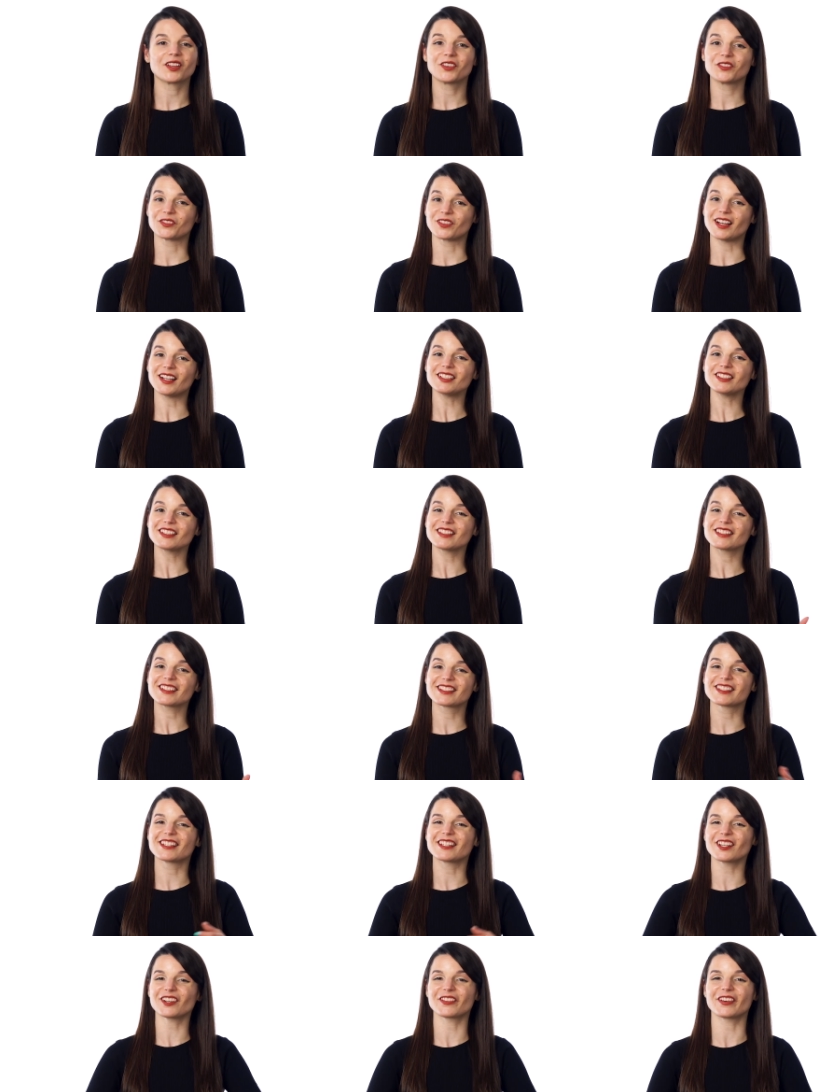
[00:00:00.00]
Well,
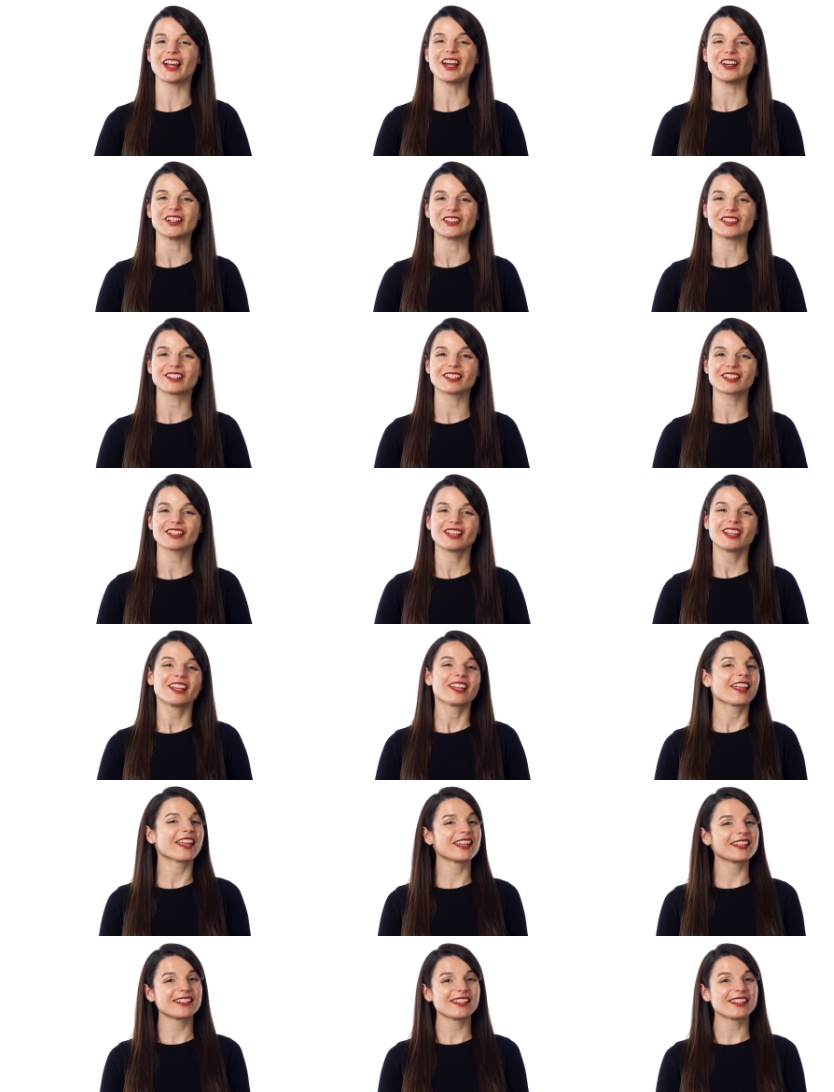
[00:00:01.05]
stick around. In